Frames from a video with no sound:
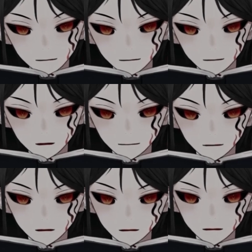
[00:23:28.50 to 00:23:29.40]

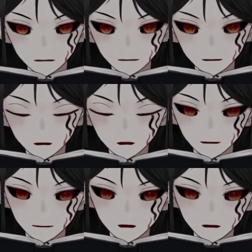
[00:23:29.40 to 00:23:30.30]
Hello?
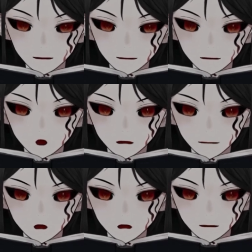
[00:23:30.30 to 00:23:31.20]
said a small
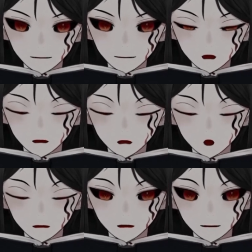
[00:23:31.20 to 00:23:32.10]
voice, and
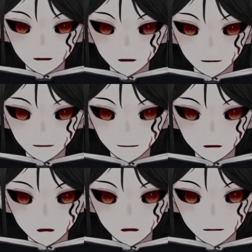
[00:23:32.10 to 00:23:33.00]
not like Davy's at
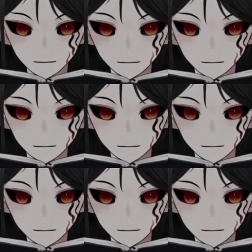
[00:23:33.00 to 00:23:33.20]
all.